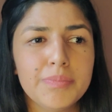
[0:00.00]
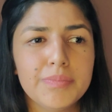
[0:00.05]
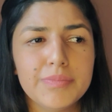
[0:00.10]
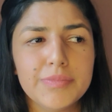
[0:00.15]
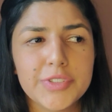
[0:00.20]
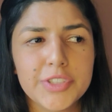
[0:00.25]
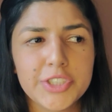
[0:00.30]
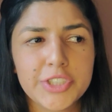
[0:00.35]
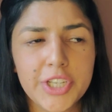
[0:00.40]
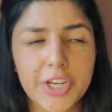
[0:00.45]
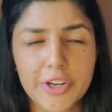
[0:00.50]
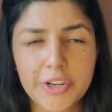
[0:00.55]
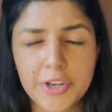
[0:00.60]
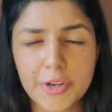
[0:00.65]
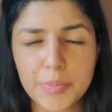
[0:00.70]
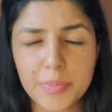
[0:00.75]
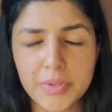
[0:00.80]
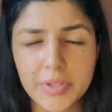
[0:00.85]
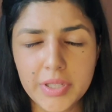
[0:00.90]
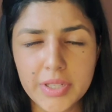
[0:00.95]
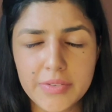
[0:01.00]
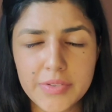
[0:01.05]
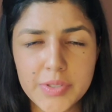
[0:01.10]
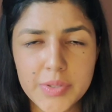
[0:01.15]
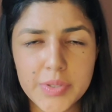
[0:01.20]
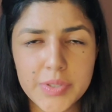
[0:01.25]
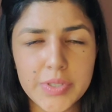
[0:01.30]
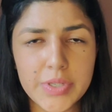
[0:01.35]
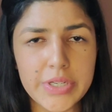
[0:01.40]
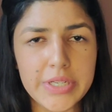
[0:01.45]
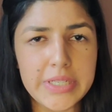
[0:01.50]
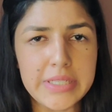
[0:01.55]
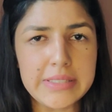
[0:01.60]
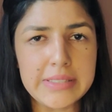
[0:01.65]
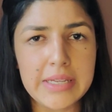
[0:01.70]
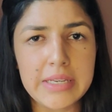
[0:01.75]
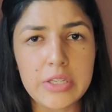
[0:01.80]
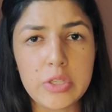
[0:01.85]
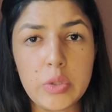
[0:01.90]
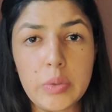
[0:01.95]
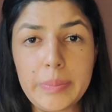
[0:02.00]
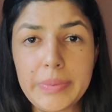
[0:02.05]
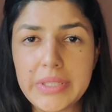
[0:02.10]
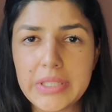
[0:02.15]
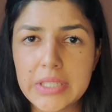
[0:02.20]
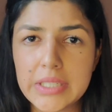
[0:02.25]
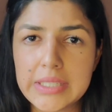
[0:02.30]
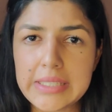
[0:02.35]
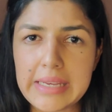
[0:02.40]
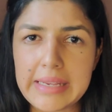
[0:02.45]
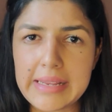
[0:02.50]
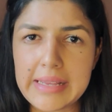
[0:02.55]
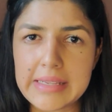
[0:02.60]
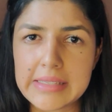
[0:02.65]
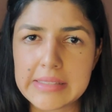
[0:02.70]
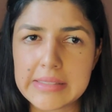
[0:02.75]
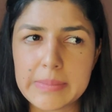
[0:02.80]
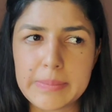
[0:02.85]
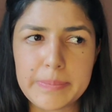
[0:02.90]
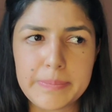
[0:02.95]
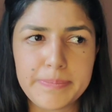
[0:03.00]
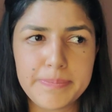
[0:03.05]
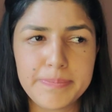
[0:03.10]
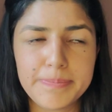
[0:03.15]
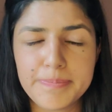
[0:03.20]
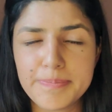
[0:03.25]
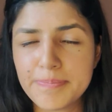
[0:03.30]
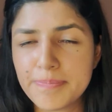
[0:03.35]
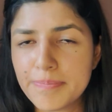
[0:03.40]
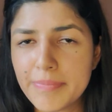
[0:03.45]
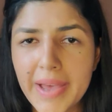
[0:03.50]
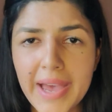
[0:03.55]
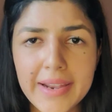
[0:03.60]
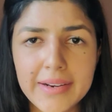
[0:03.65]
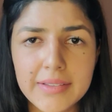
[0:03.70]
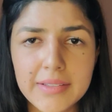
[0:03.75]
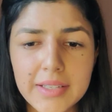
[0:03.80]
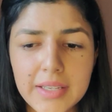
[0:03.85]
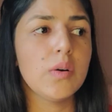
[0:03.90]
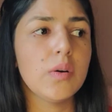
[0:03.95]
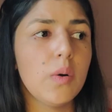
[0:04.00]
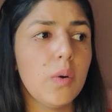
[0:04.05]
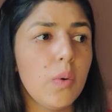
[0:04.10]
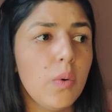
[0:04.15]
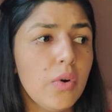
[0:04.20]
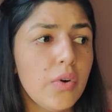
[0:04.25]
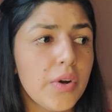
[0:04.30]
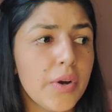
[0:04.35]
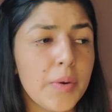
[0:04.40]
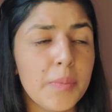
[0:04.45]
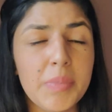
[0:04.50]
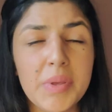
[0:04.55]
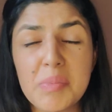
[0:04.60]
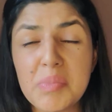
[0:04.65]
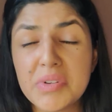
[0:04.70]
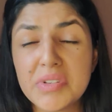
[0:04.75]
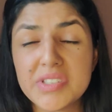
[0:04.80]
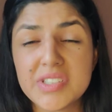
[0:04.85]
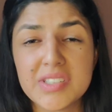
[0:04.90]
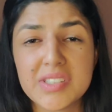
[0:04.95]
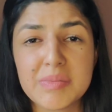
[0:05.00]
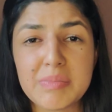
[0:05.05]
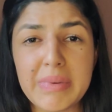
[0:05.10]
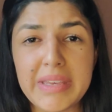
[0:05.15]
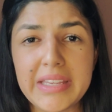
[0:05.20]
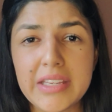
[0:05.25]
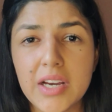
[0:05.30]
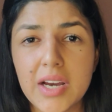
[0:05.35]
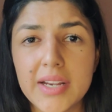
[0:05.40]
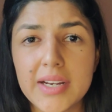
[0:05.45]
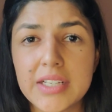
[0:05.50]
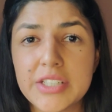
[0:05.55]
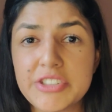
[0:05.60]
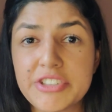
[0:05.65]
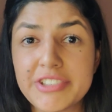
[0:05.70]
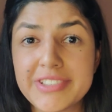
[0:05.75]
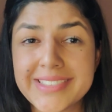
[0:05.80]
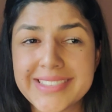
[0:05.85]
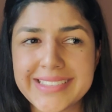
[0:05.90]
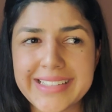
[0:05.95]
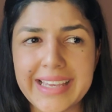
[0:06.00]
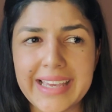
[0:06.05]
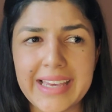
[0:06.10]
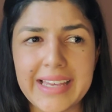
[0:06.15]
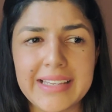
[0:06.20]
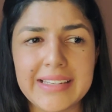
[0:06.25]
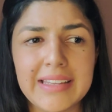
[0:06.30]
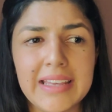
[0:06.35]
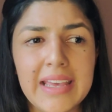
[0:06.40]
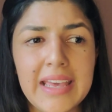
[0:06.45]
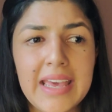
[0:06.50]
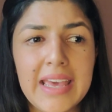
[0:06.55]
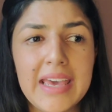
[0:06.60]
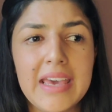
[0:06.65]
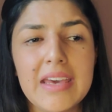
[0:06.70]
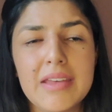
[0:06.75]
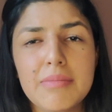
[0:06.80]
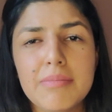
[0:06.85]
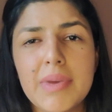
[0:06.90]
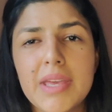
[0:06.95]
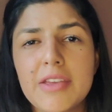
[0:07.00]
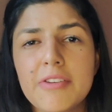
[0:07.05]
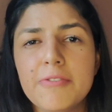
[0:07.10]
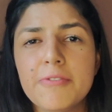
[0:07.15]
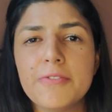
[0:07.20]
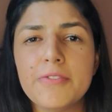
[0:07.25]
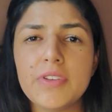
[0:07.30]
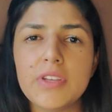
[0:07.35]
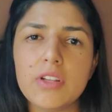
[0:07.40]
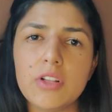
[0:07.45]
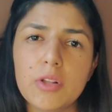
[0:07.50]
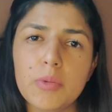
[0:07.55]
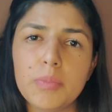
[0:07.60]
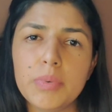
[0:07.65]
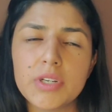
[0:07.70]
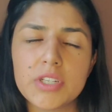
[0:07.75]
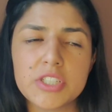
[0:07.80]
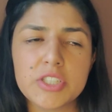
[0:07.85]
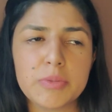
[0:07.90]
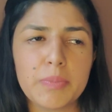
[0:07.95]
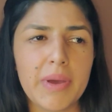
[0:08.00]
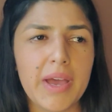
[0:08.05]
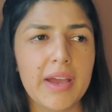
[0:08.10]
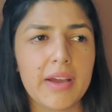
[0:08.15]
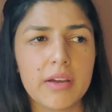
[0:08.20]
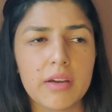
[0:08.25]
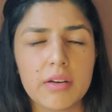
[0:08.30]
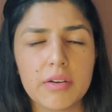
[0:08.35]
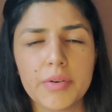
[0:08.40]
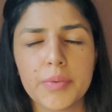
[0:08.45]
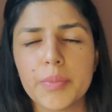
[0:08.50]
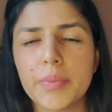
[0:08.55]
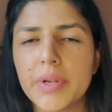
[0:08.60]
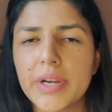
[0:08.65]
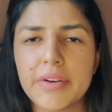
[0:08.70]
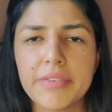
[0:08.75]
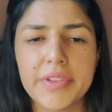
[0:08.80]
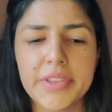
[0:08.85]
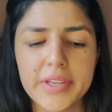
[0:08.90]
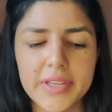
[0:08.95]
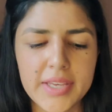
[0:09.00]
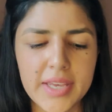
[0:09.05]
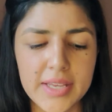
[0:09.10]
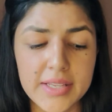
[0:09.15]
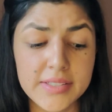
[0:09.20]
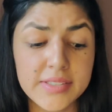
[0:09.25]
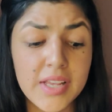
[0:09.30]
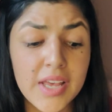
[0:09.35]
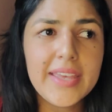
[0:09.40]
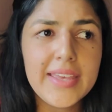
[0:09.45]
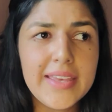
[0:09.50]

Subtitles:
share your beliefs to a certain extent, you'll be looked at as badly, or people just may not understand and may feel pushed back, or whatever the case.